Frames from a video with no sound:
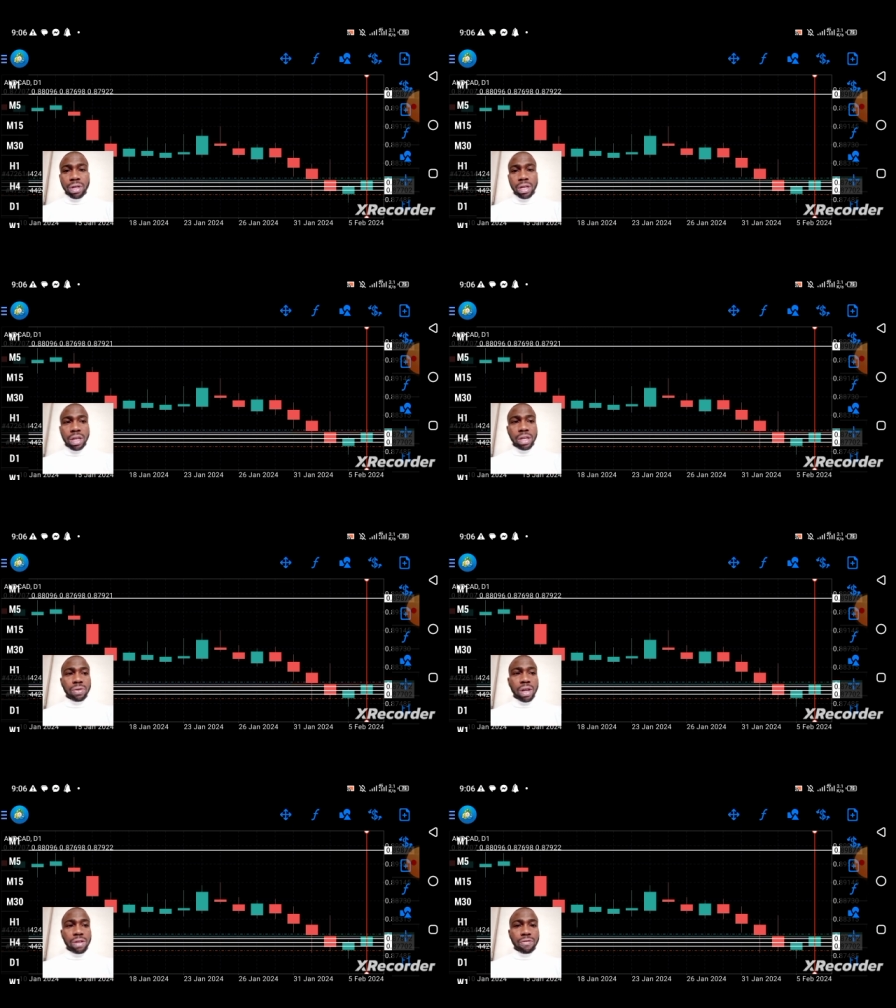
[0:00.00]
Let's go
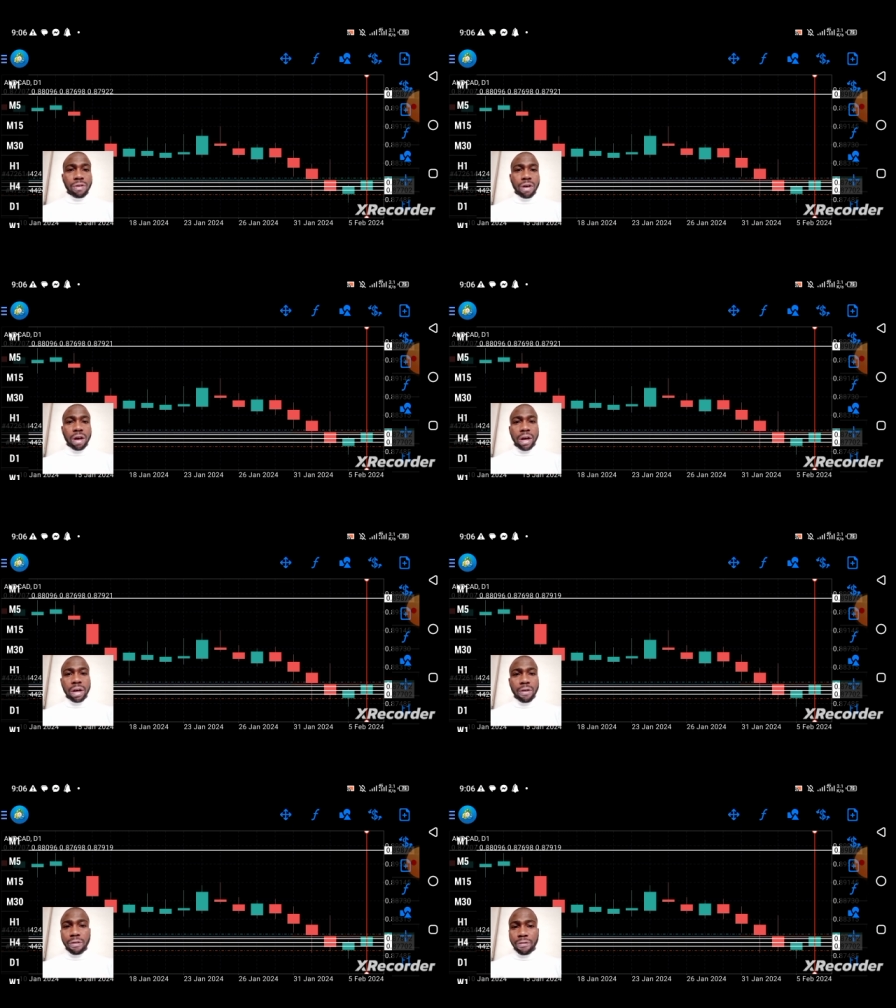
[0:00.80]
down to 4 hours.
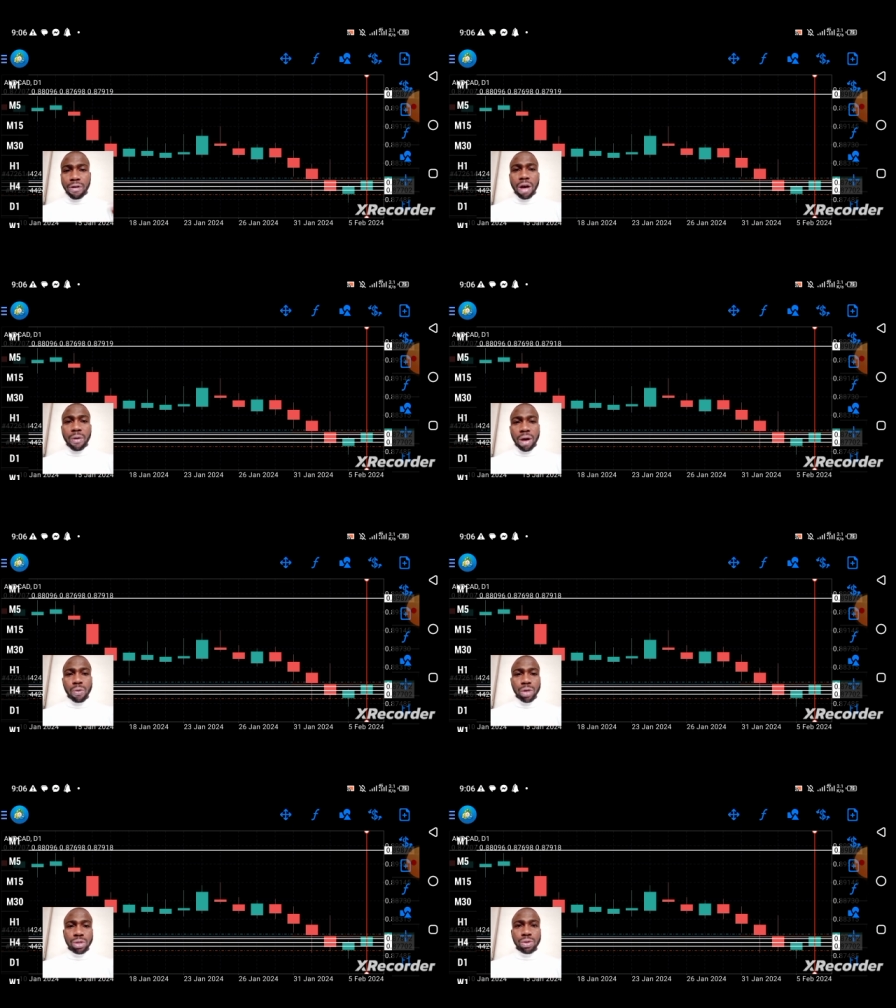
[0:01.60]
On 4 hours, we
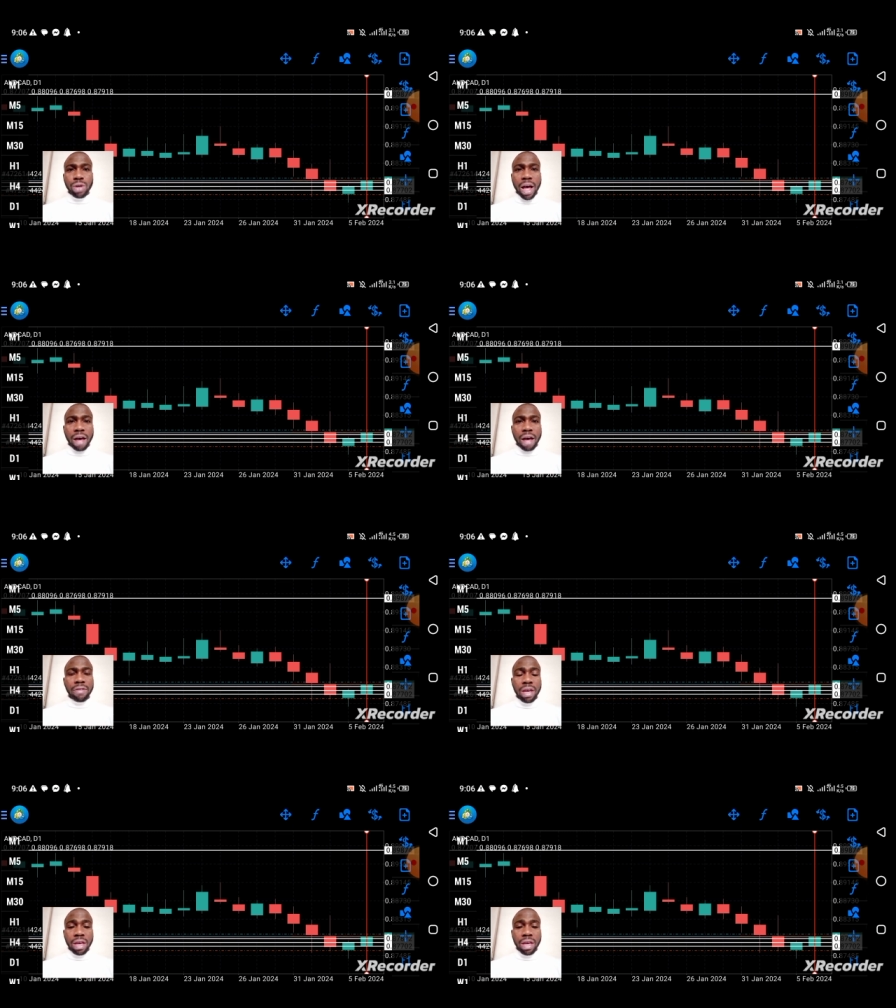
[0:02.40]
should have a